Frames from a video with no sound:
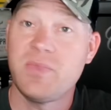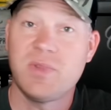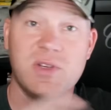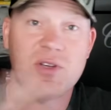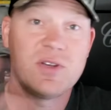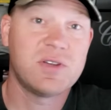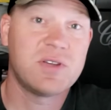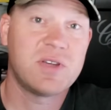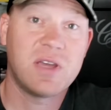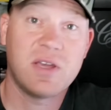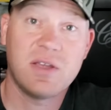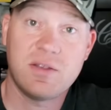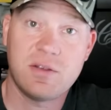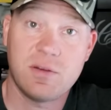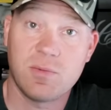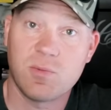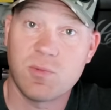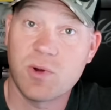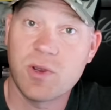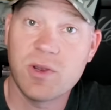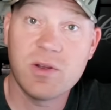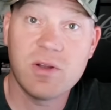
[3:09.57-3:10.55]
Just get
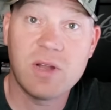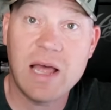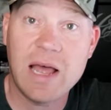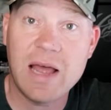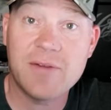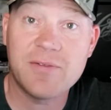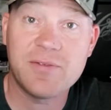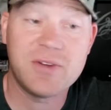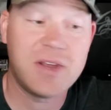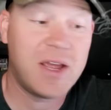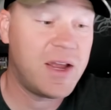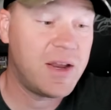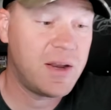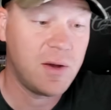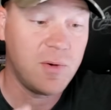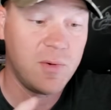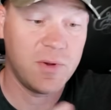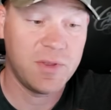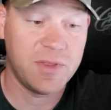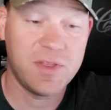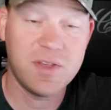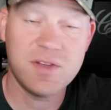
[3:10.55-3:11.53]
some real life data
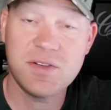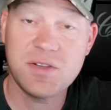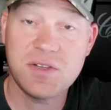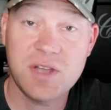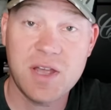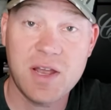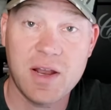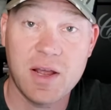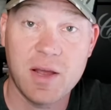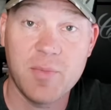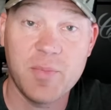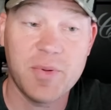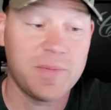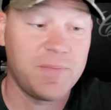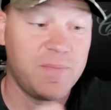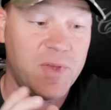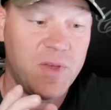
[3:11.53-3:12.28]
with this setup.